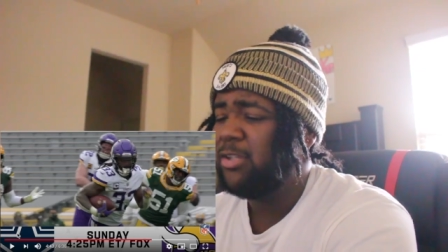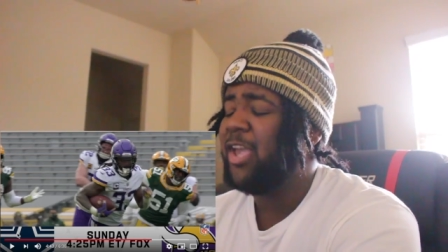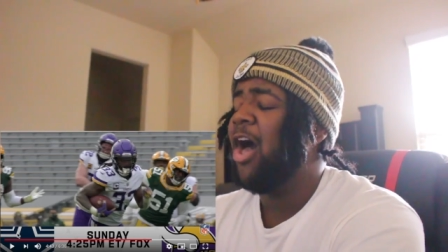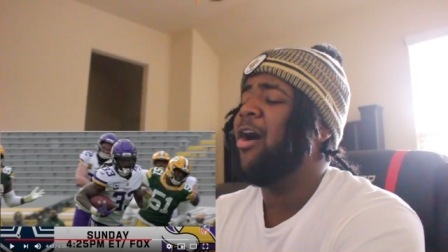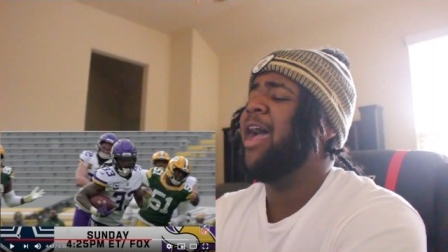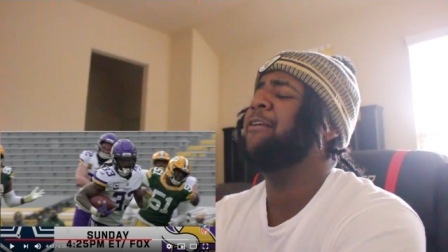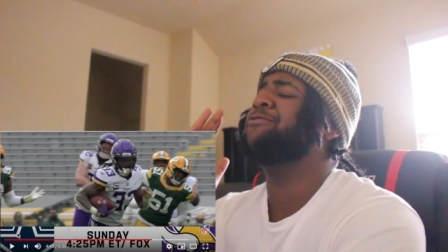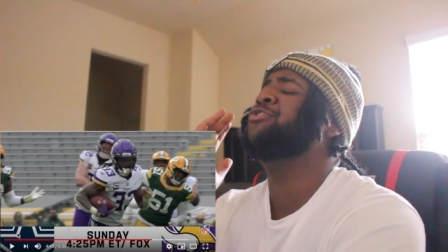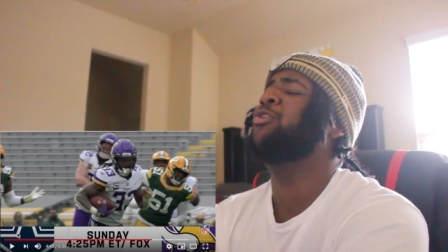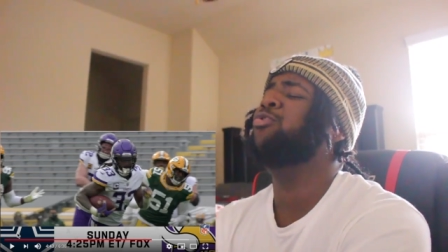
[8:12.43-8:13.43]
Y'all
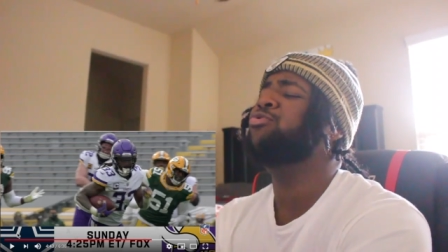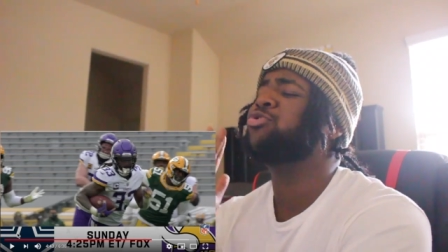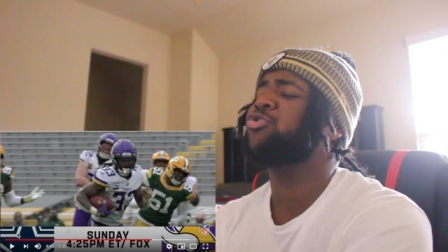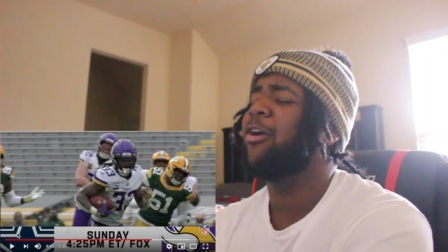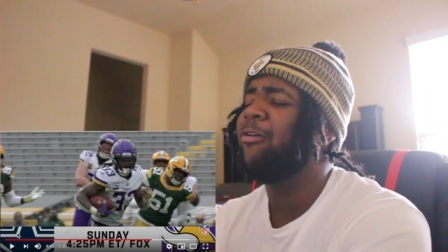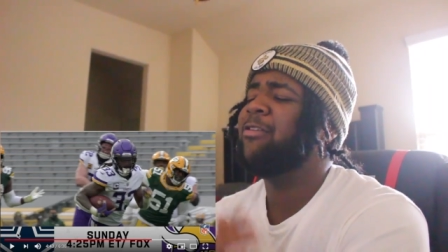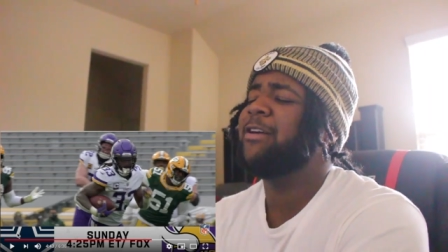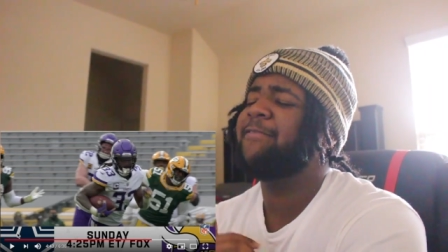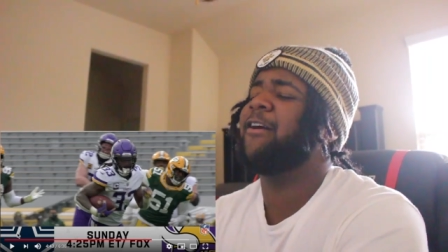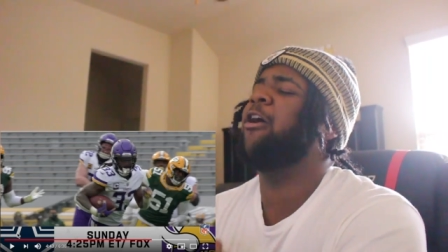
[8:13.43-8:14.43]
have too strong
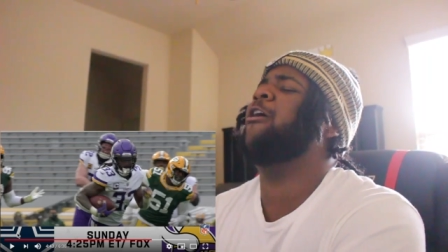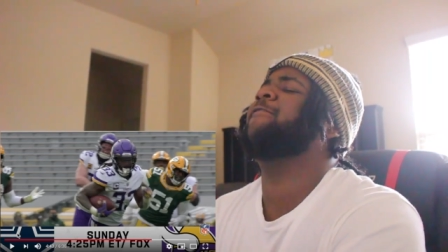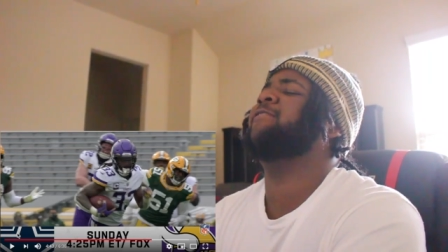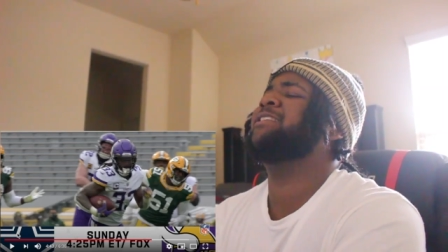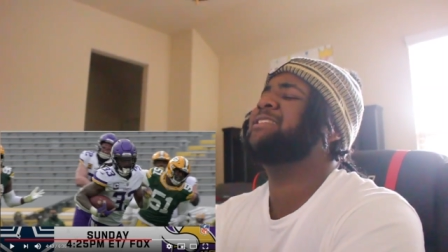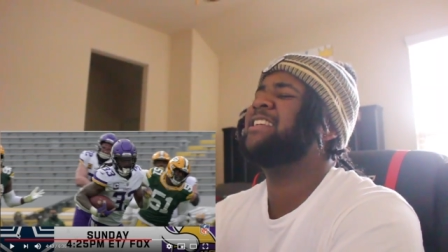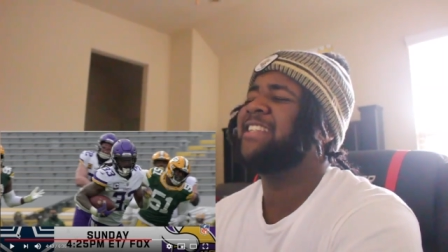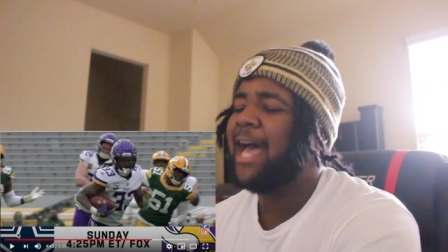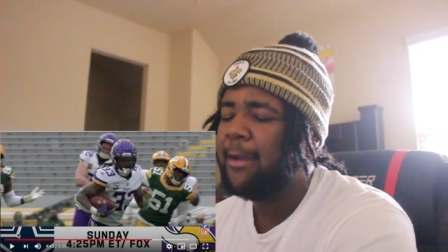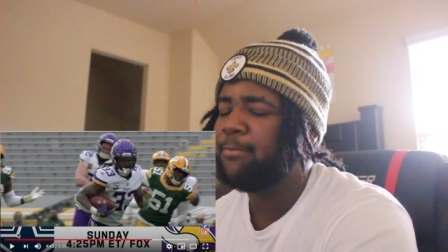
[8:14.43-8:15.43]
of an offense to
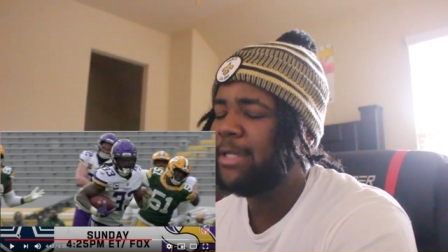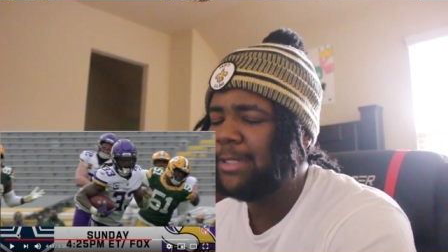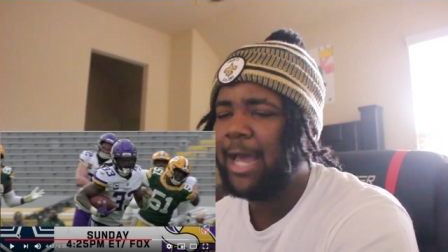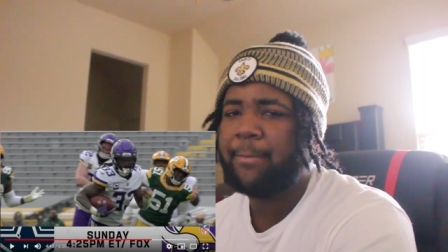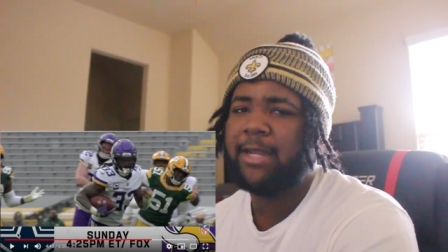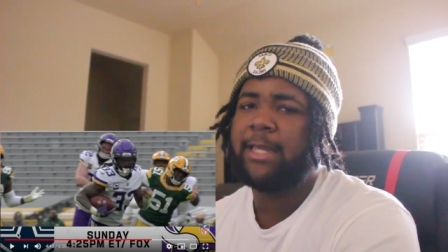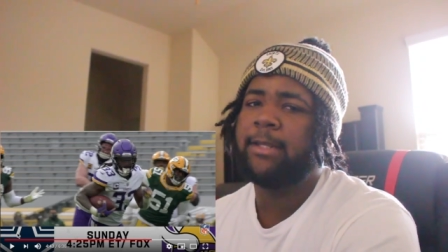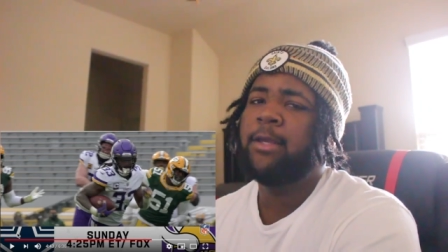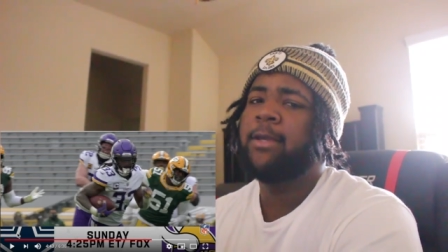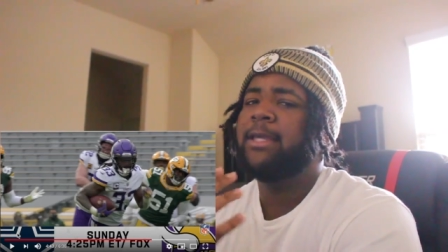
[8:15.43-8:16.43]
not be
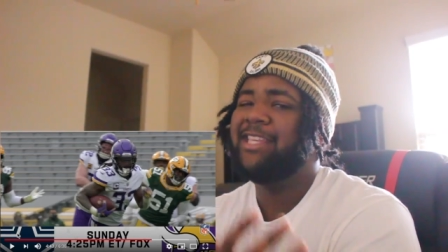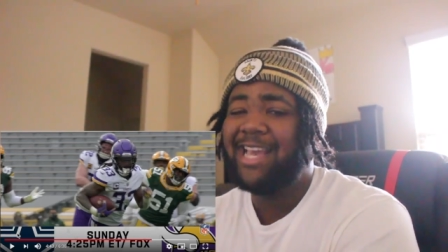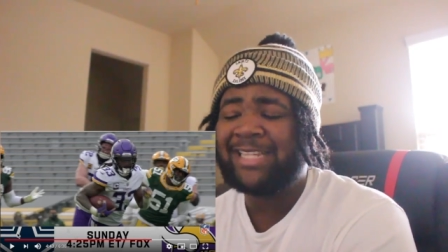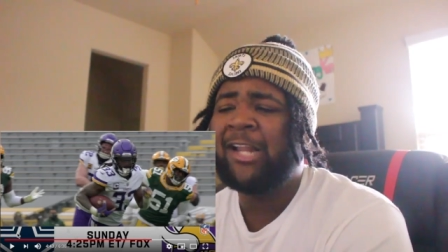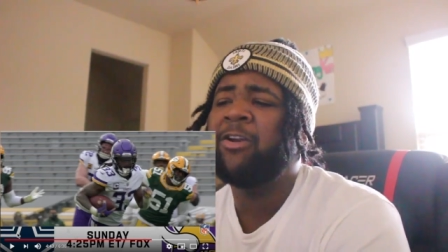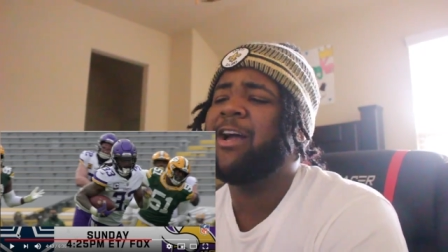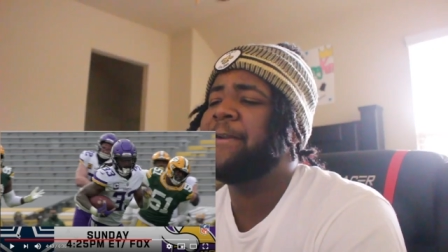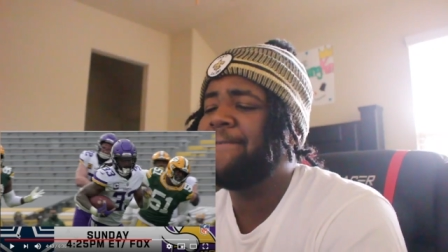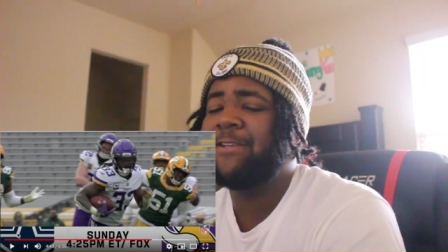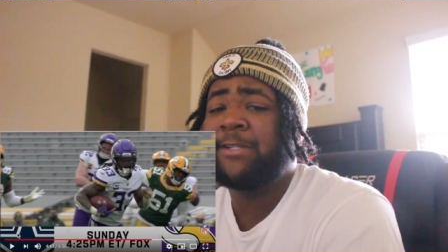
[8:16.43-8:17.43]
dominated. Yes, I know y'all
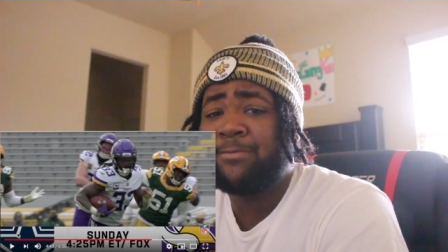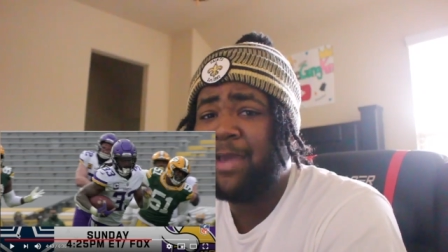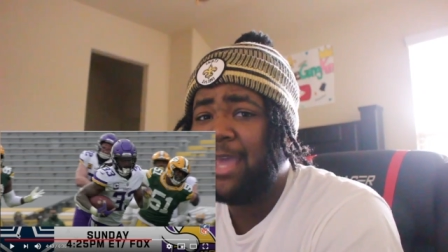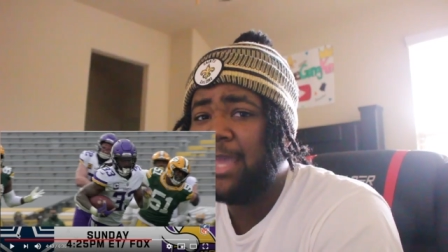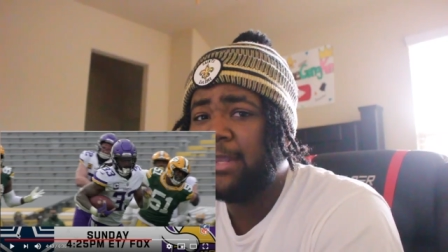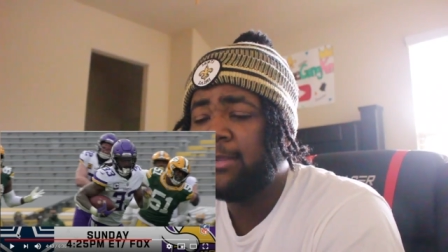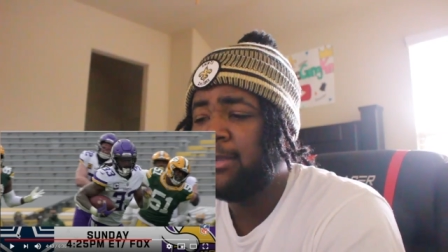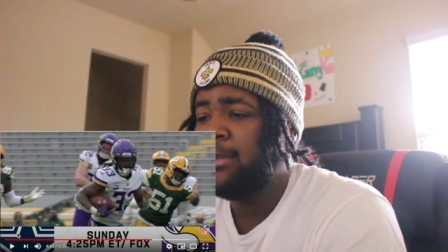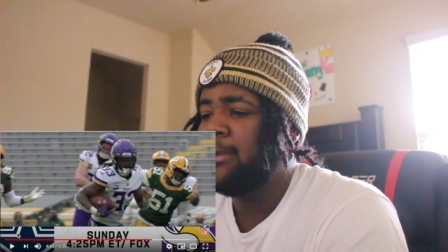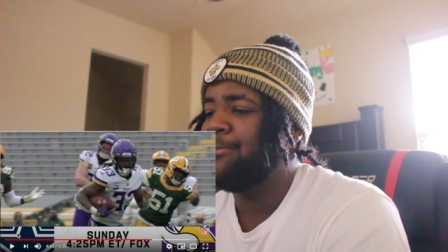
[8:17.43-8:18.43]
defense is bad.
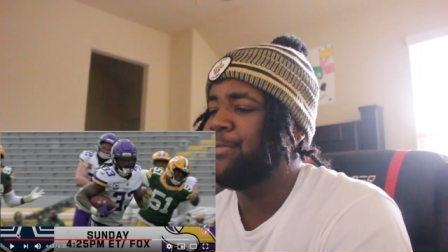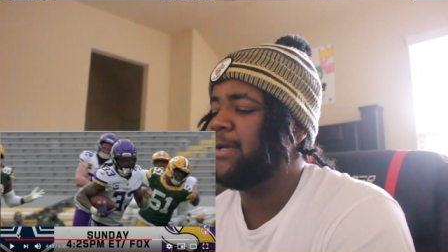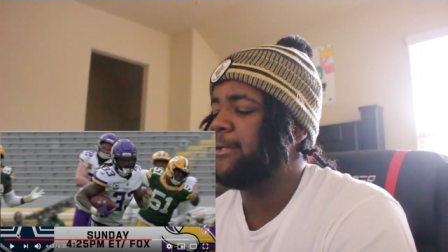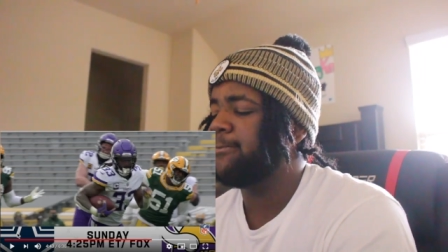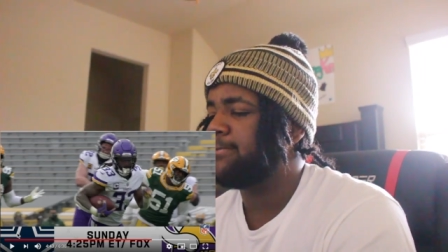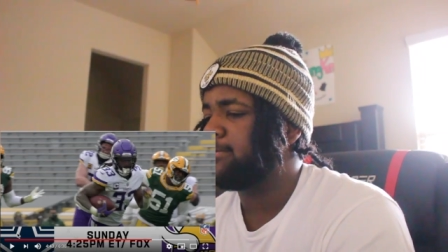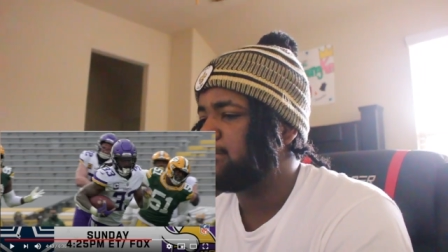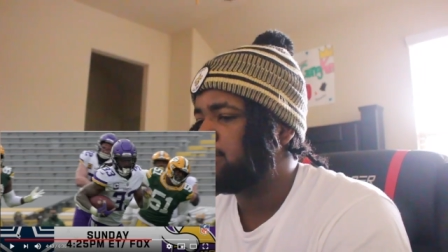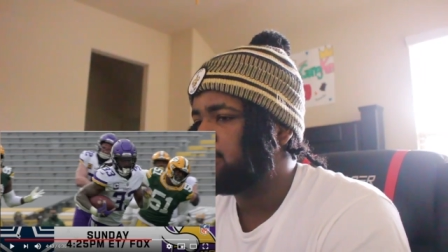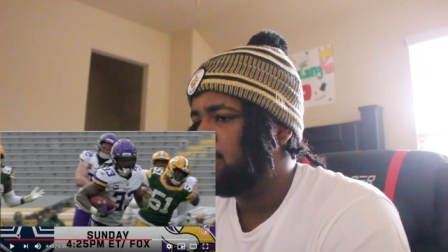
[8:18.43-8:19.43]
But
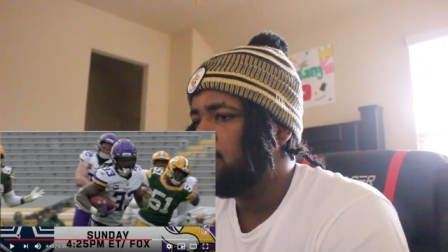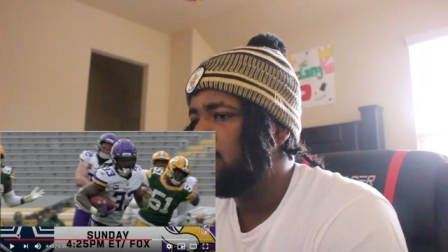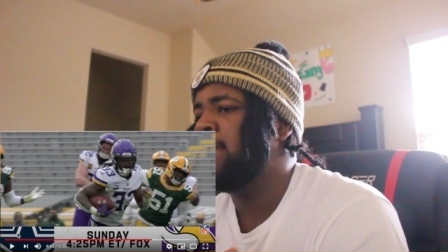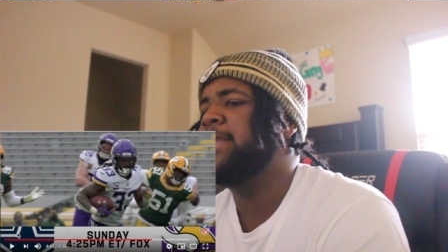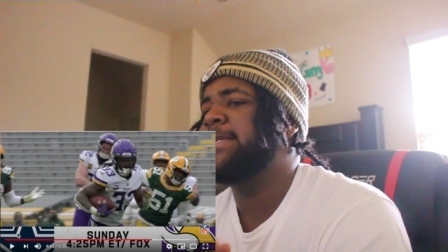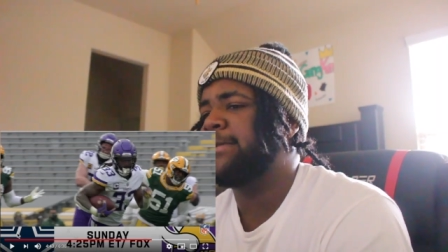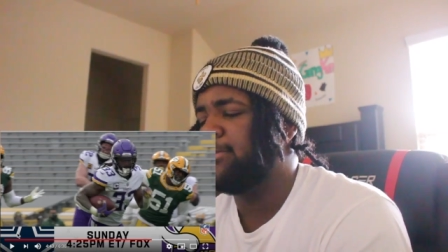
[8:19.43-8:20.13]
listen,